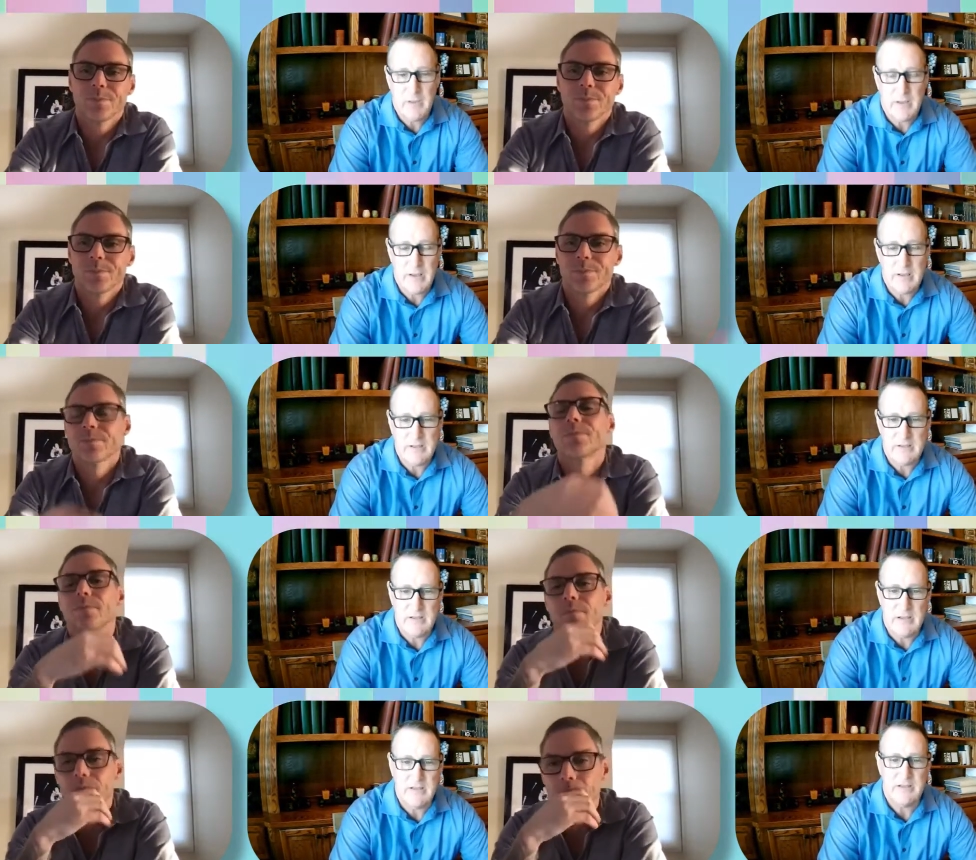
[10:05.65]
Speaker 1: Uh, this
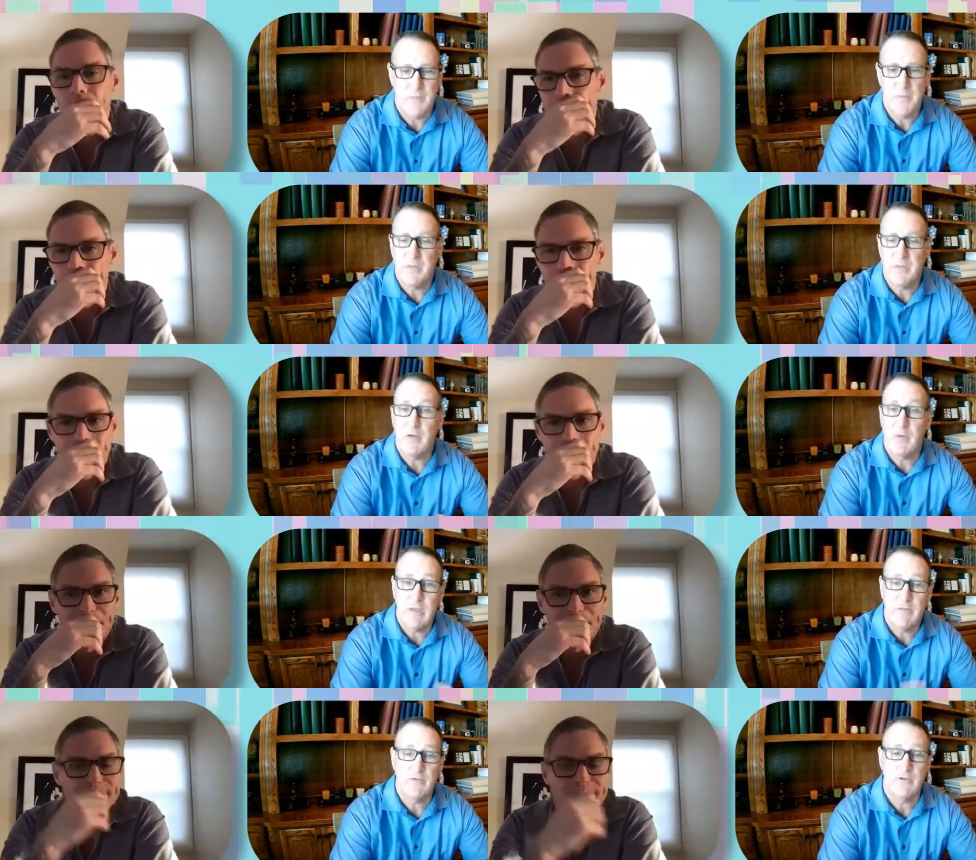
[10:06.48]
is not something that
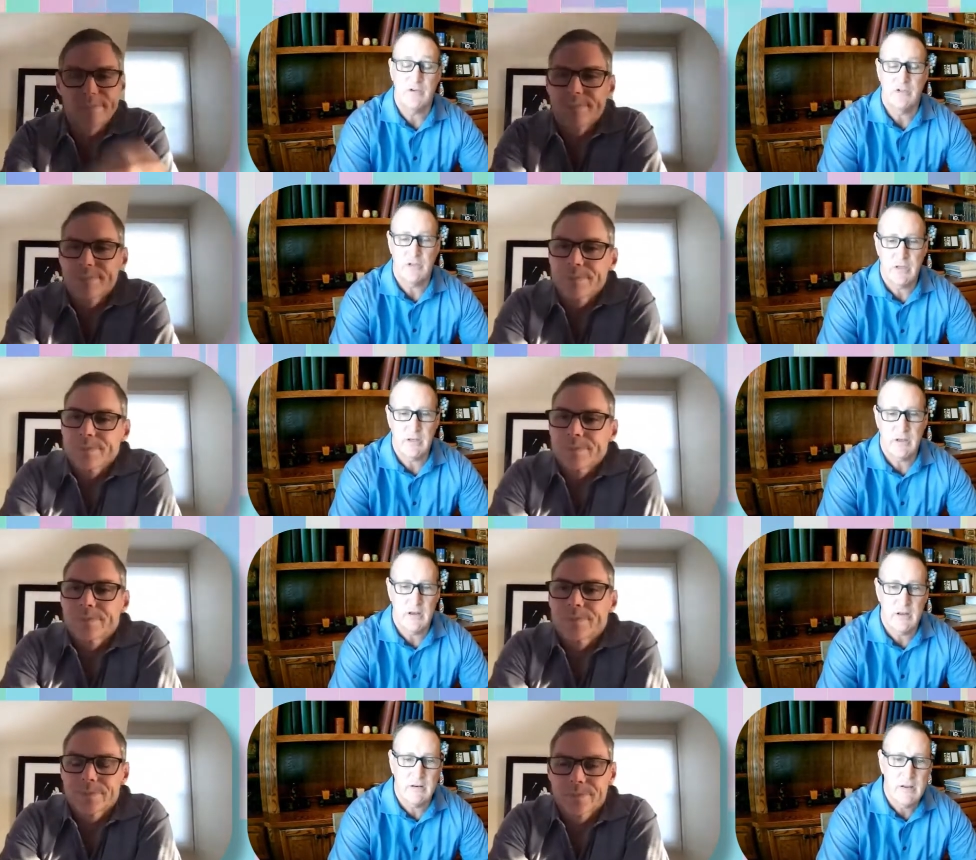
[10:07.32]
we have traditionally
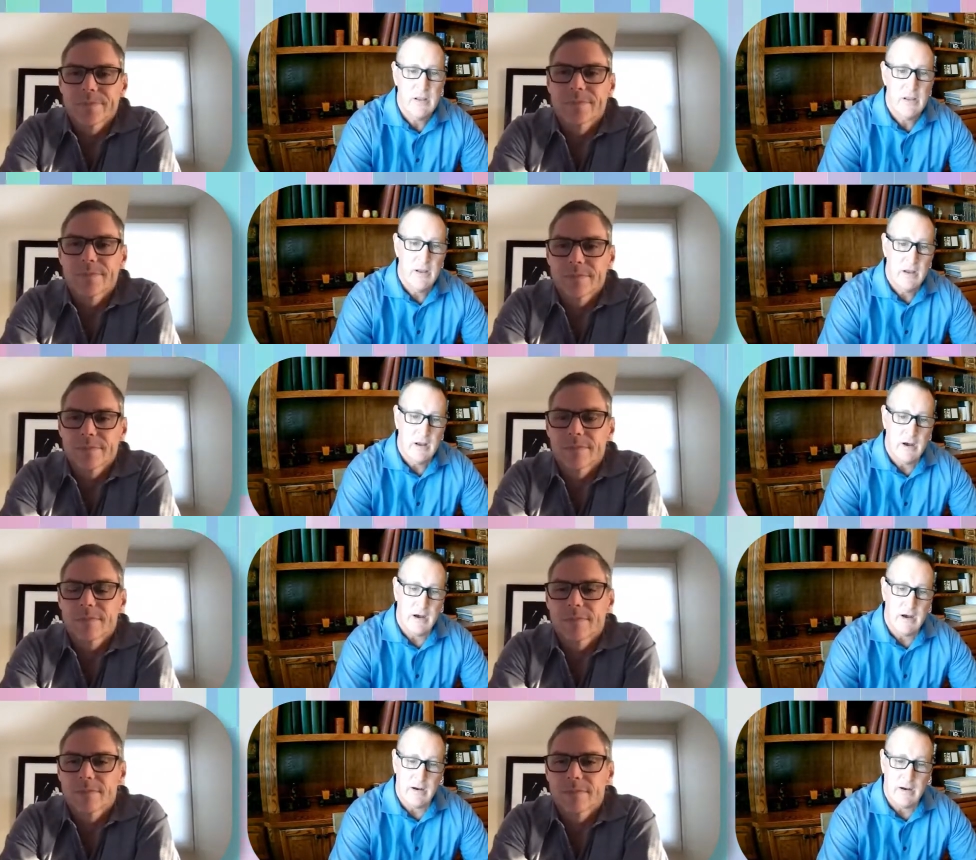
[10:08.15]
done
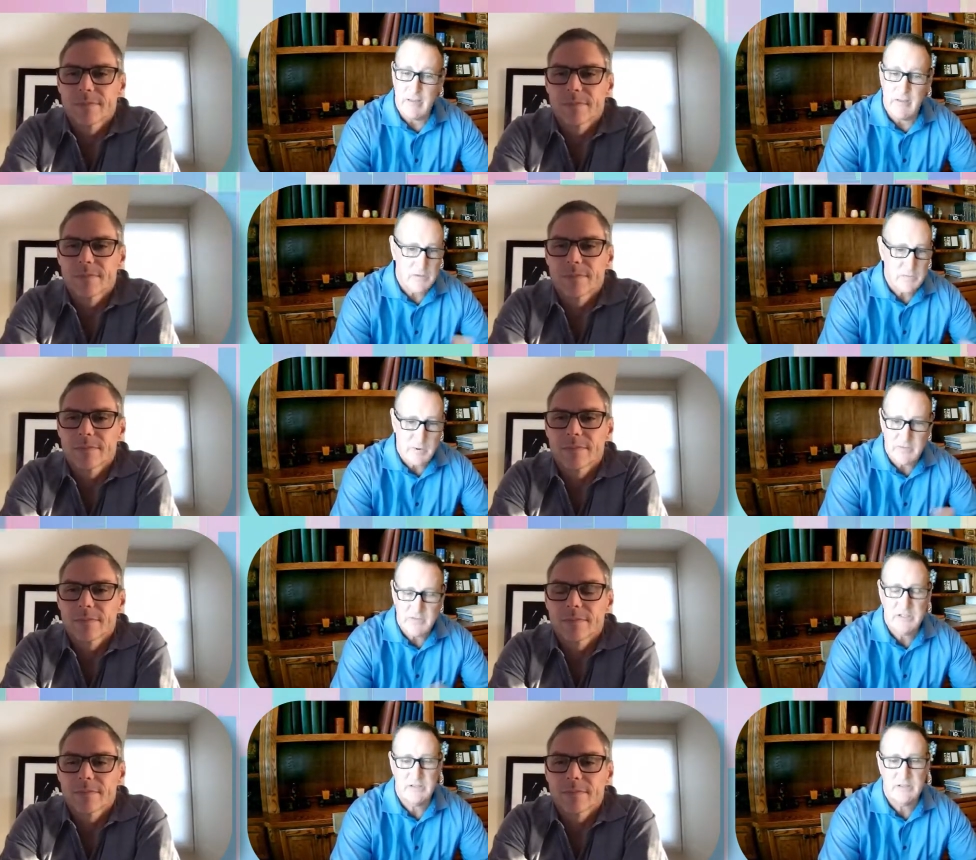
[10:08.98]
uh, either as part of
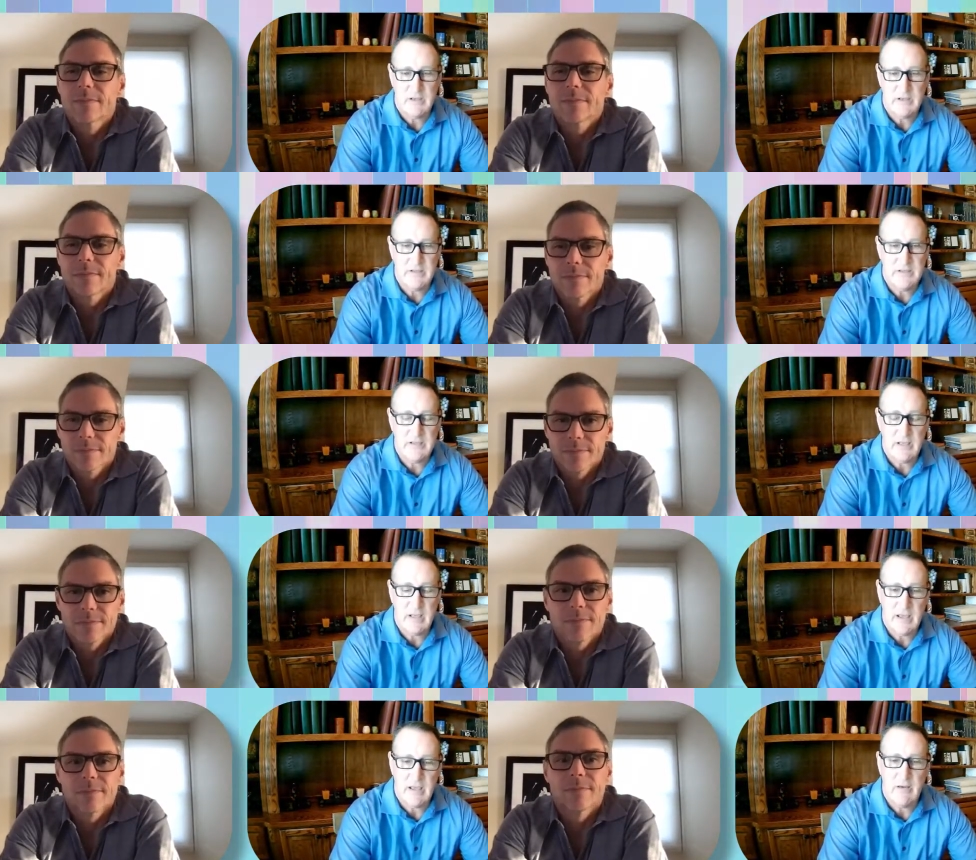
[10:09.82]
uh,
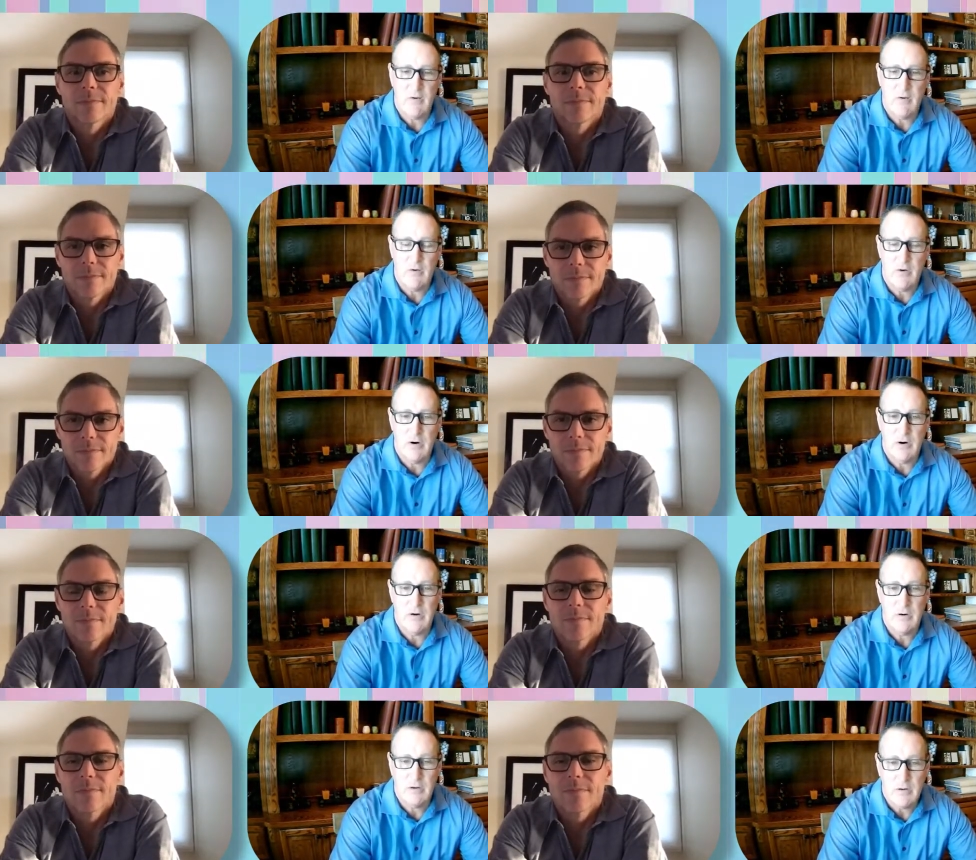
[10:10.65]
CA
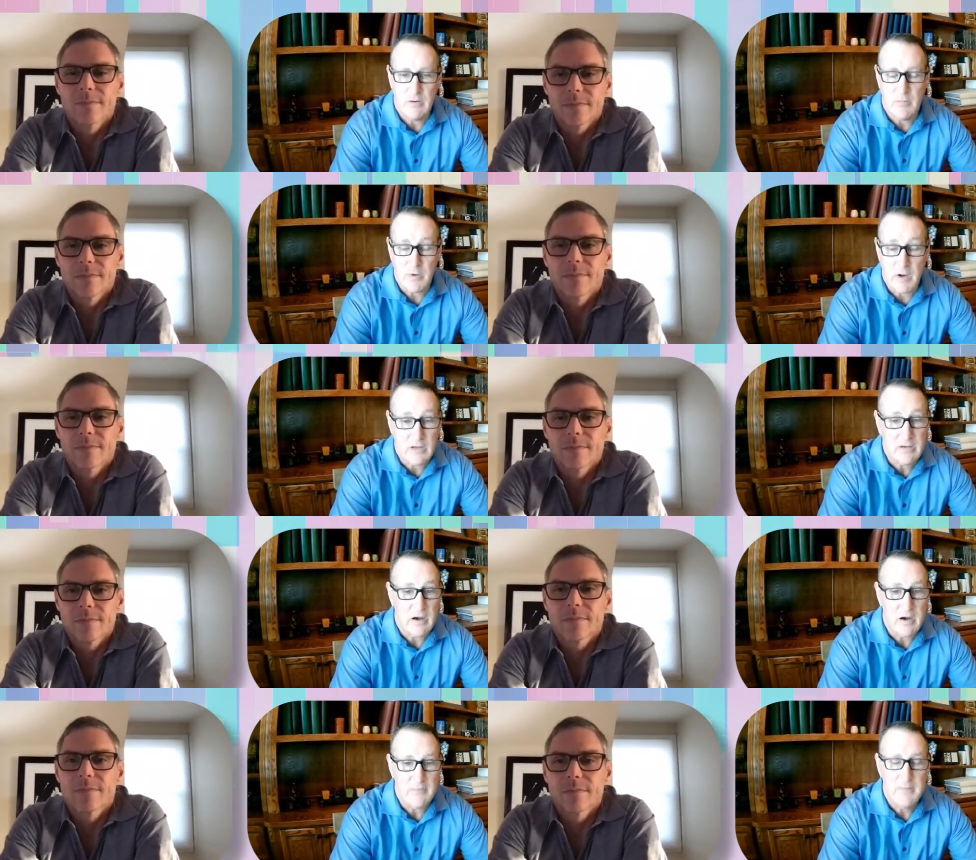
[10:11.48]
or, or
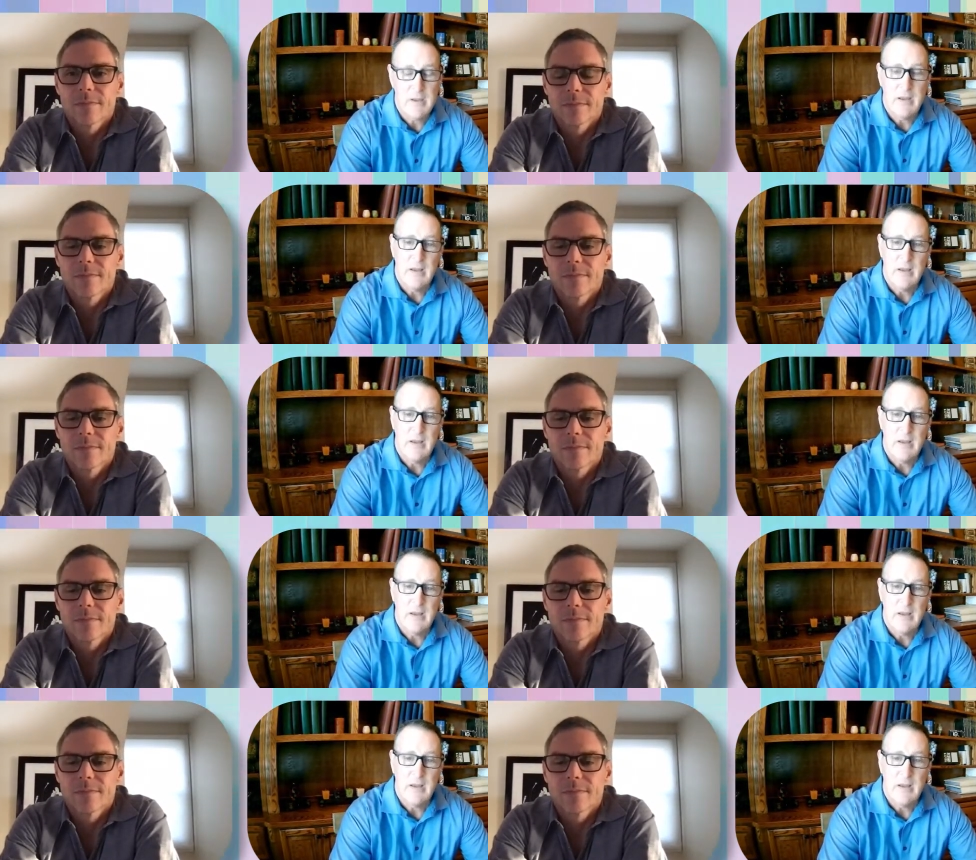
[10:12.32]
Broadcom.